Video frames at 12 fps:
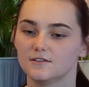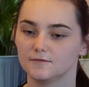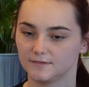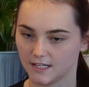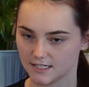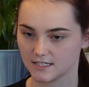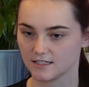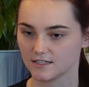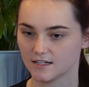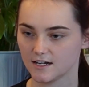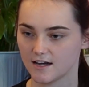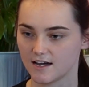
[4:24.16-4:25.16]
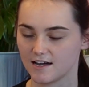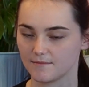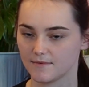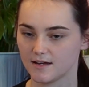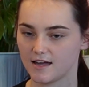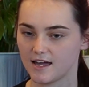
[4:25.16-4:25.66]
flooding
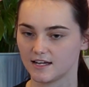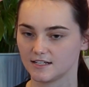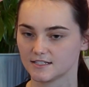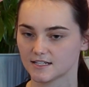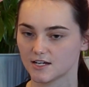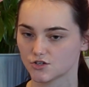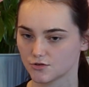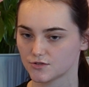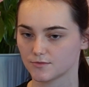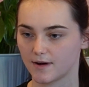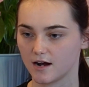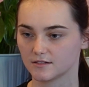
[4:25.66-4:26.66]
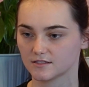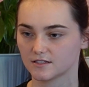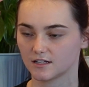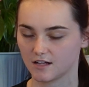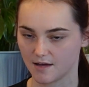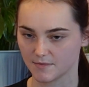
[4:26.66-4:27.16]
and issues around
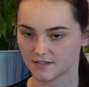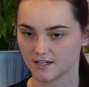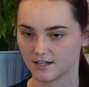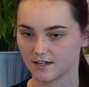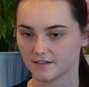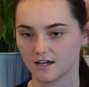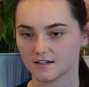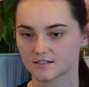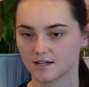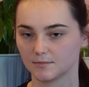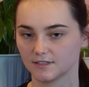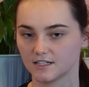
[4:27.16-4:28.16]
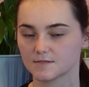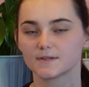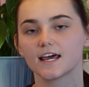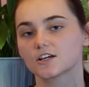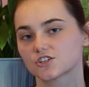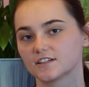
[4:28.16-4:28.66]
the climate there in the last couple of years, but
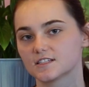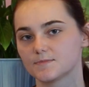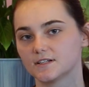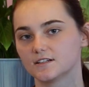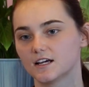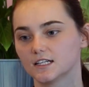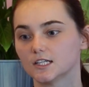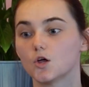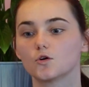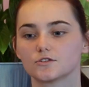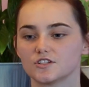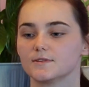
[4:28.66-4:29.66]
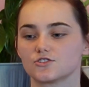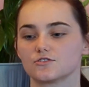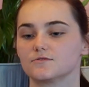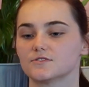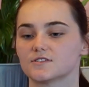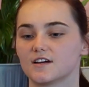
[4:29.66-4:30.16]
actually it's been long-term
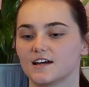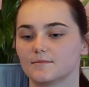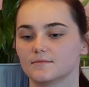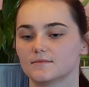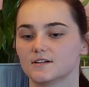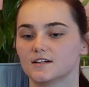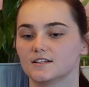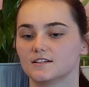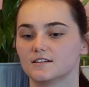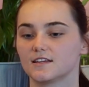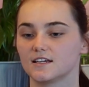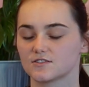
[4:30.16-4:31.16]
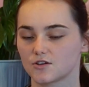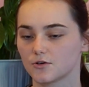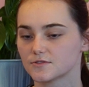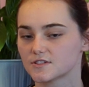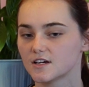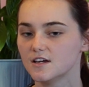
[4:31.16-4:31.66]
issues in the East
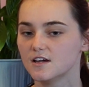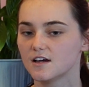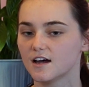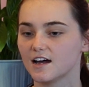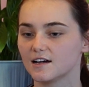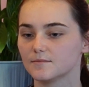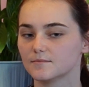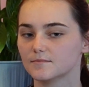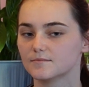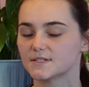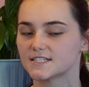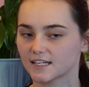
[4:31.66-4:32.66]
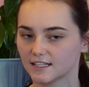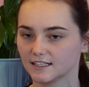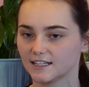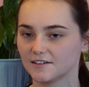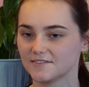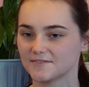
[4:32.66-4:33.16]
Coast.
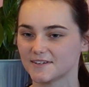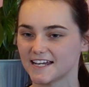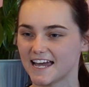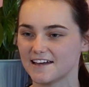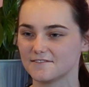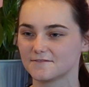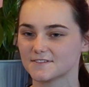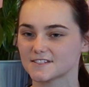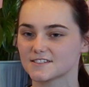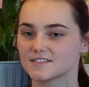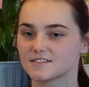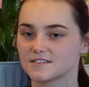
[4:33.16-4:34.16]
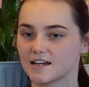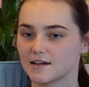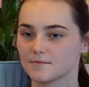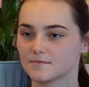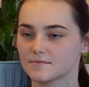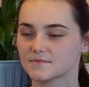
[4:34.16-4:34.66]
Particularly, we have
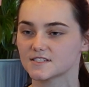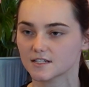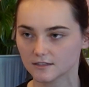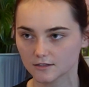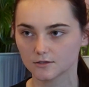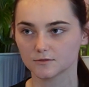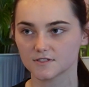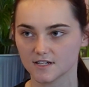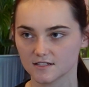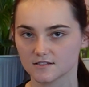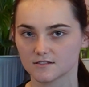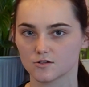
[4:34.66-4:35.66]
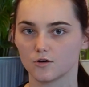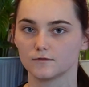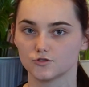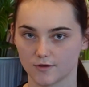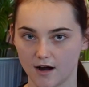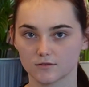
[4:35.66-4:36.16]
cyclical seasons of
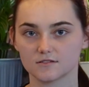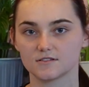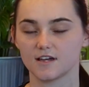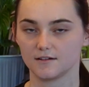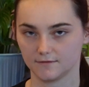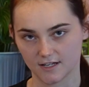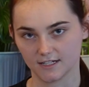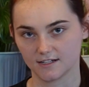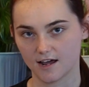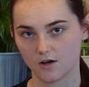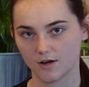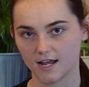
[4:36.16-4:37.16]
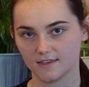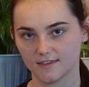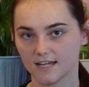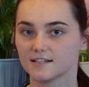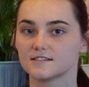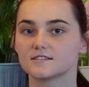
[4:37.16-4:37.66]
droughts and flooding now, and
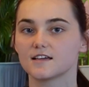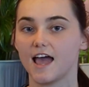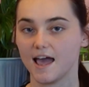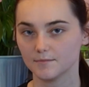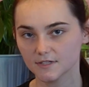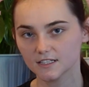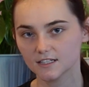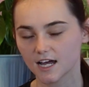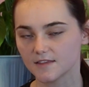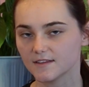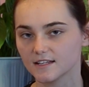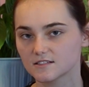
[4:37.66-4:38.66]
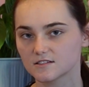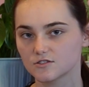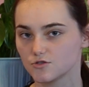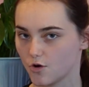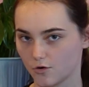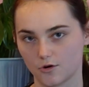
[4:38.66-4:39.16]
that is happening, and that's
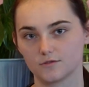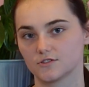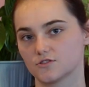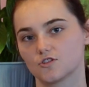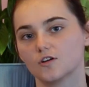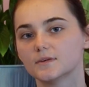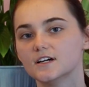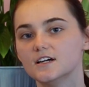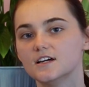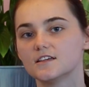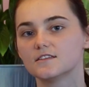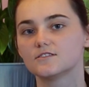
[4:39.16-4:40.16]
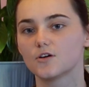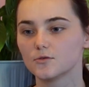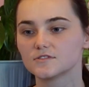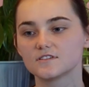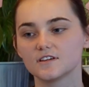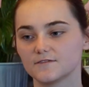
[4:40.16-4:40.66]
not going to stop.
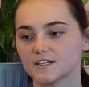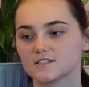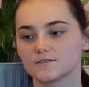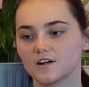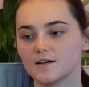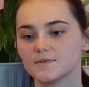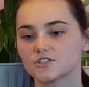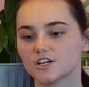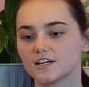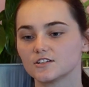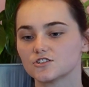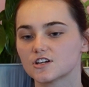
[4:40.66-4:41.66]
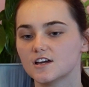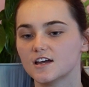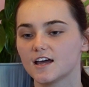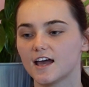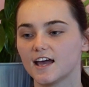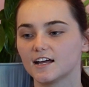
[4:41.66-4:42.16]
Those are the effects of climate change,
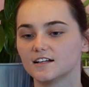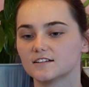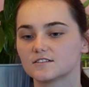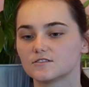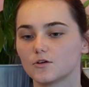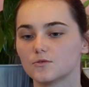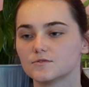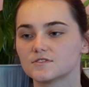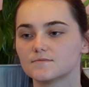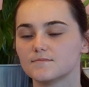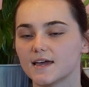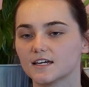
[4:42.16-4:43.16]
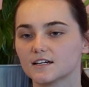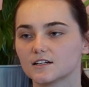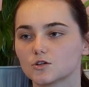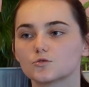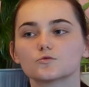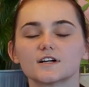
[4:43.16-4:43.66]
and those make it
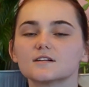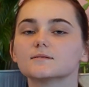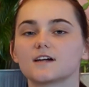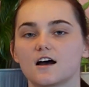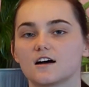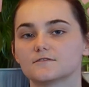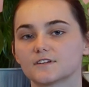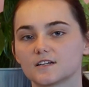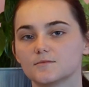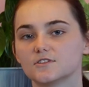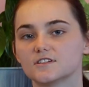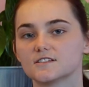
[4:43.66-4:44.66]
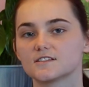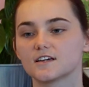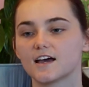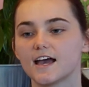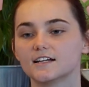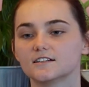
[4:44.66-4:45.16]
incredibly hard for communities
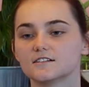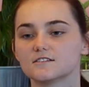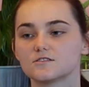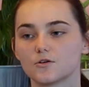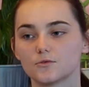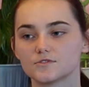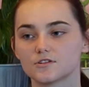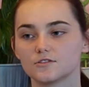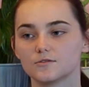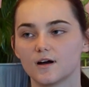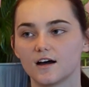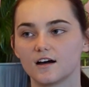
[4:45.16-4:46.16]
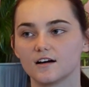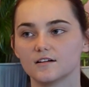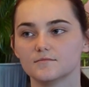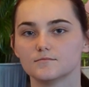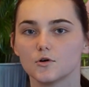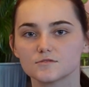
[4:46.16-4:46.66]
there, and it is those who
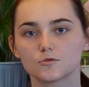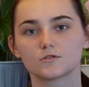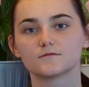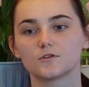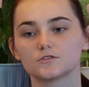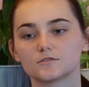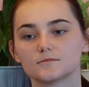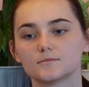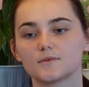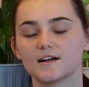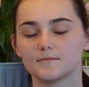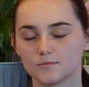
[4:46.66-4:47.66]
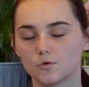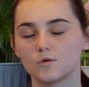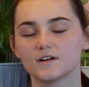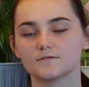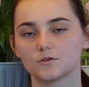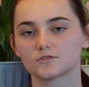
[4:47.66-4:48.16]
are most poor
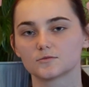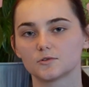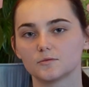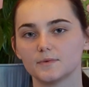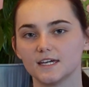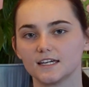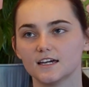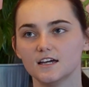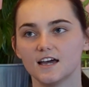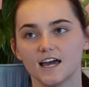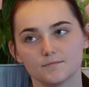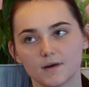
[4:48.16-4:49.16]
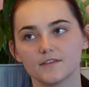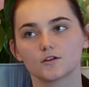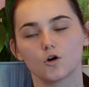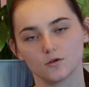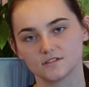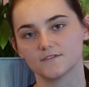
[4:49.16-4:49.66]
and vulnerable being hit by the
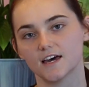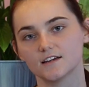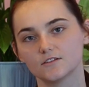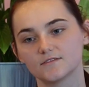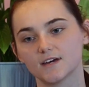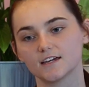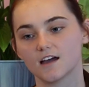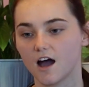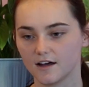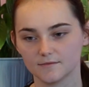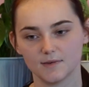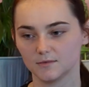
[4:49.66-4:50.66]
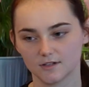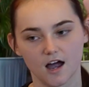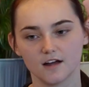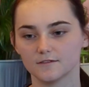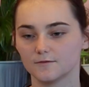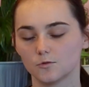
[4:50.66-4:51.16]
cost of that. People
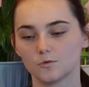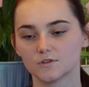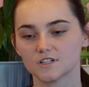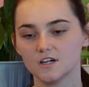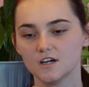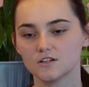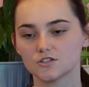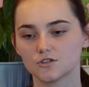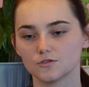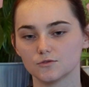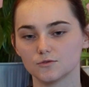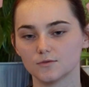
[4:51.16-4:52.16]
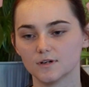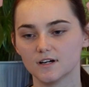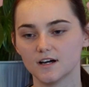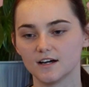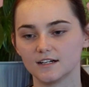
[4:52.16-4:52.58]
can't afford to